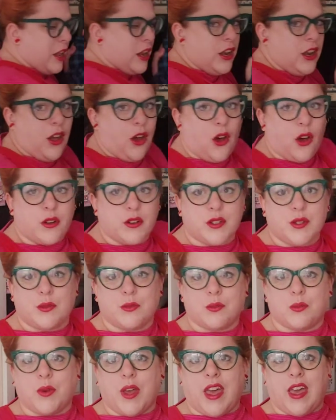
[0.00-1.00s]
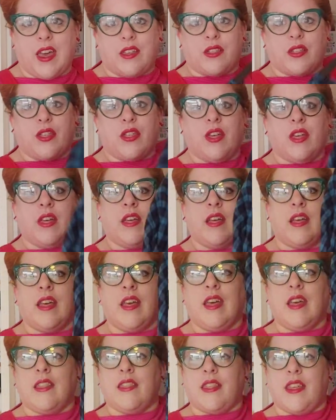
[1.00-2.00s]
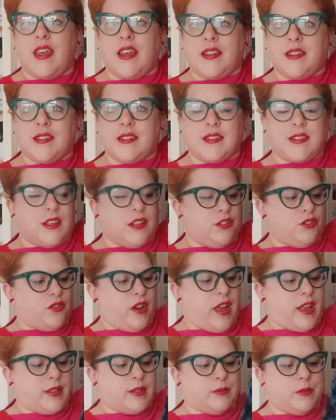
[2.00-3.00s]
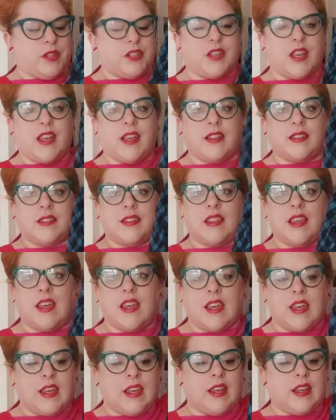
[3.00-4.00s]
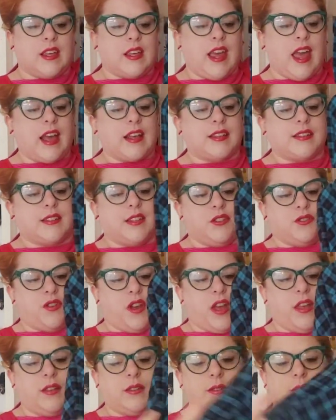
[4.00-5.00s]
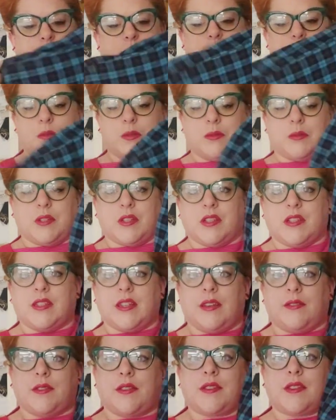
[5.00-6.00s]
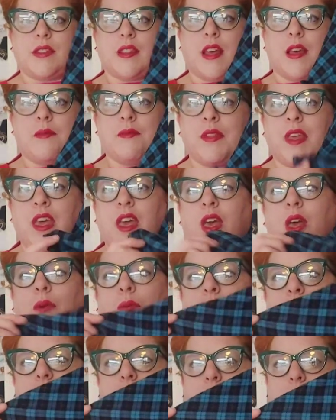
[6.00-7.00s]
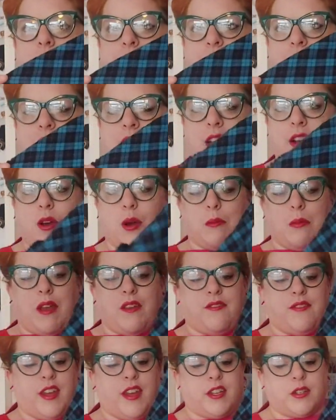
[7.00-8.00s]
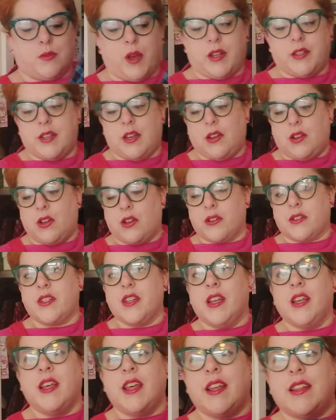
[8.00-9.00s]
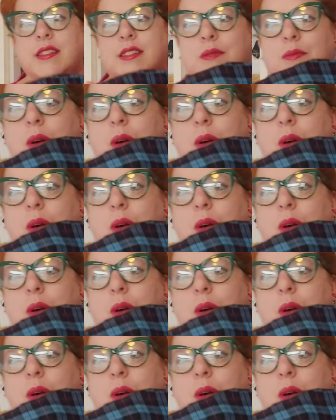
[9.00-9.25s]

a lot with this dress, which is the Cassie dress. Whoops, one of the sleeves is in there, which you will have seen on my feed quite a lot. It's the